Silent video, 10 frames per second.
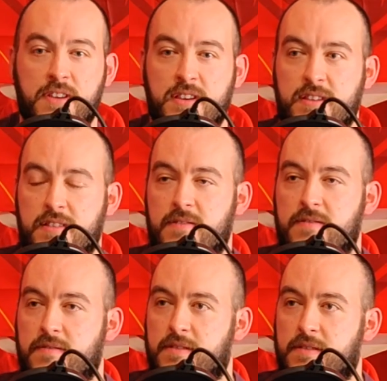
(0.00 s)
think
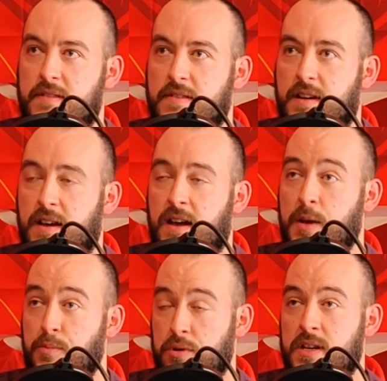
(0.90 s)

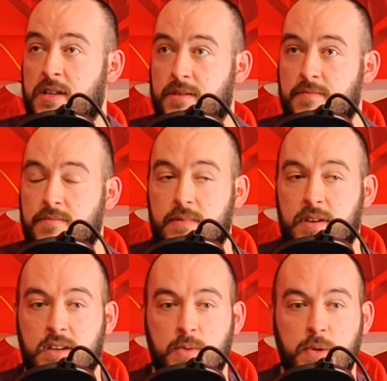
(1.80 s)
I put that
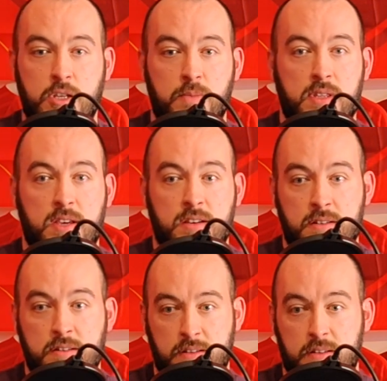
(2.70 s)
uh, tweet up today
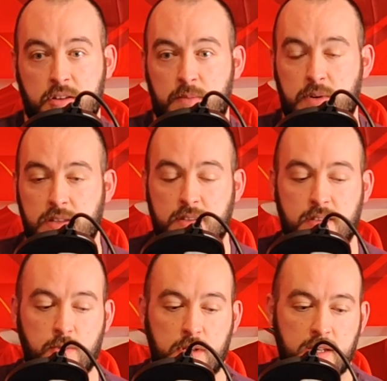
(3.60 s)
on uh, the, the Kopites
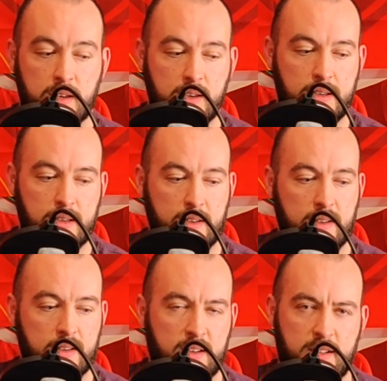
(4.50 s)
Twitter,
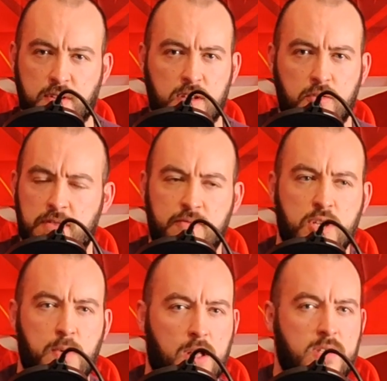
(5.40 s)
and there was a load of
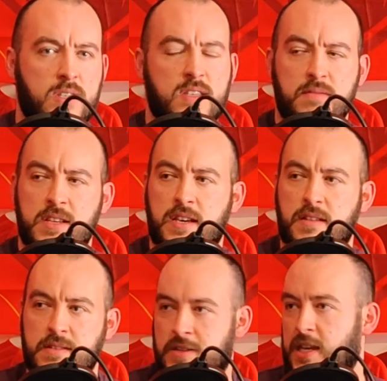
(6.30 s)
responses
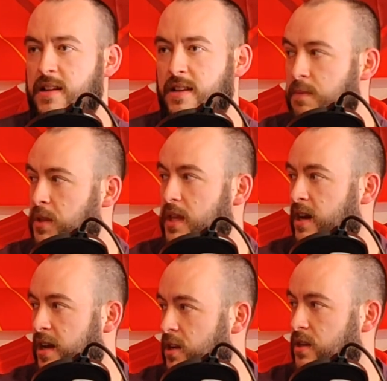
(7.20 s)
like taking it completely
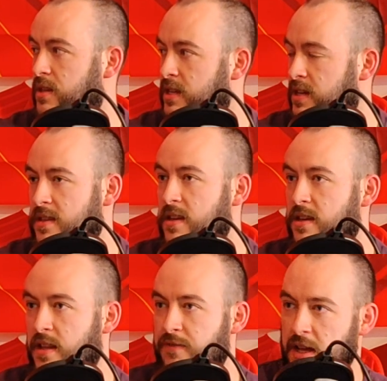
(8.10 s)
out of context,
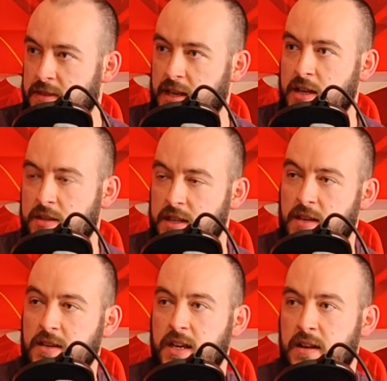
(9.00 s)
thinking that Van Dijk's
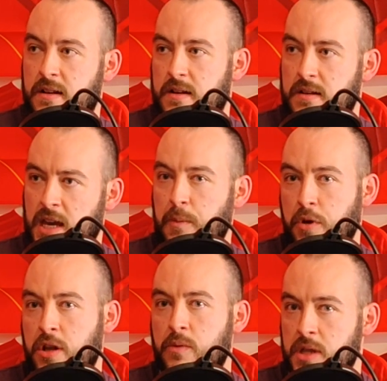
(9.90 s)
like saying, "Yeah, we're
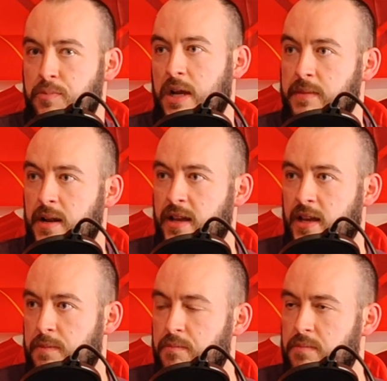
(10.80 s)
going to win the Premier
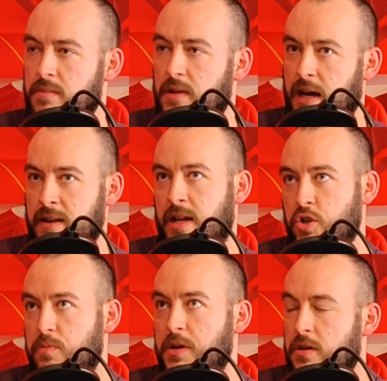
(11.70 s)
League, and that
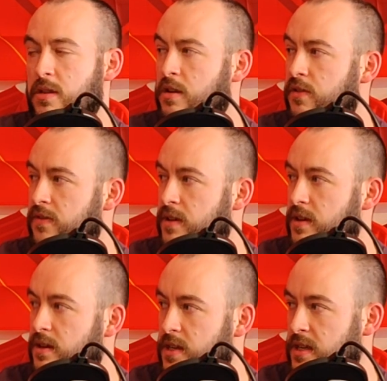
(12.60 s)
should be good enough."
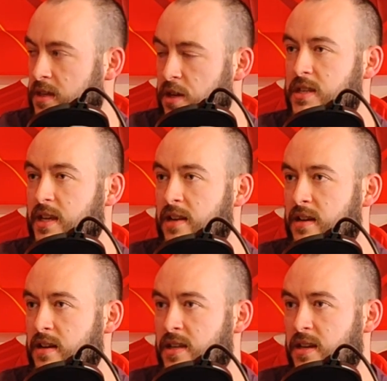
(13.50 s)
It's like he's not saying
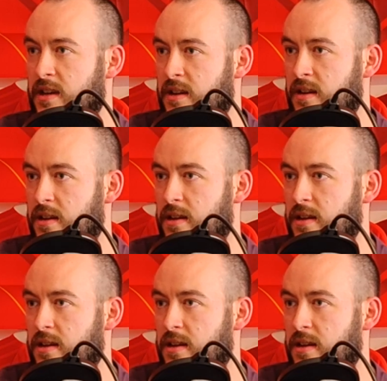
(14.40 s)
that. He's saying,